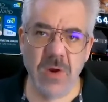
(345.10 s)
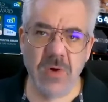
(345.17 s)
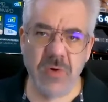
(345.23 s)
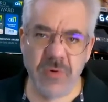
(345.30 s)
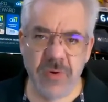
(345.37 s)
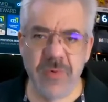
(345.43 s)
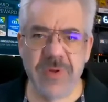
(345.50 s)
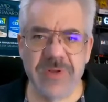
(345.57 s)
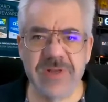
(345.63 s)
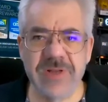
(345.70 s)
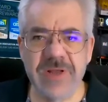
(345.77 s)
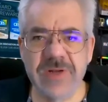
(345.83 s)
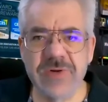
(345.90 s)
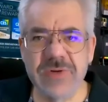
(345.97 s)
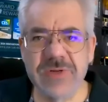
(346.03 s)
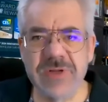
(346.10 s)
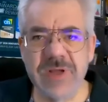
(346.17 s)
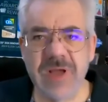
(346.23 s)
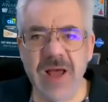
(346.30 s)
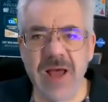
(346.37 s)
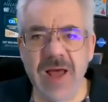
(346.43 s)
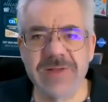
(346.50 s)
Crew is an
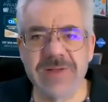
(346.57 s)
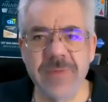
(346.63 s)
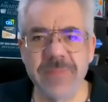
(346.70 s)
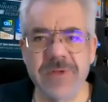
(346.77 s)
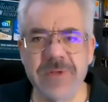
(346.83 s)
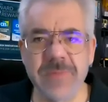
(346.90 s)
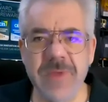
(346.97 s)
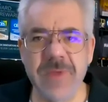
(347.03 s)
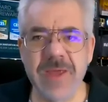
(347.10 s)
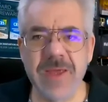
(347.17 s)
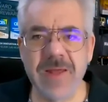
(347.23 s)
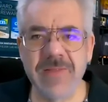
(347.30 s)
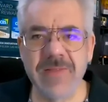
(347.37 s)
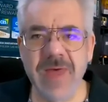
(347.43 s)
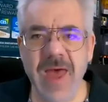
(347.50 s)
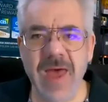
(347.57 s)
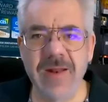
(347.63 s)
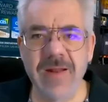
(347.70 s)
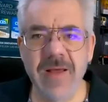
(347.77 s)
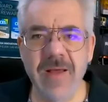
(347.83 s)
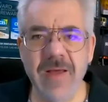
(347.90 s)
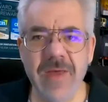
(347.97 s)
interesting concept to me in that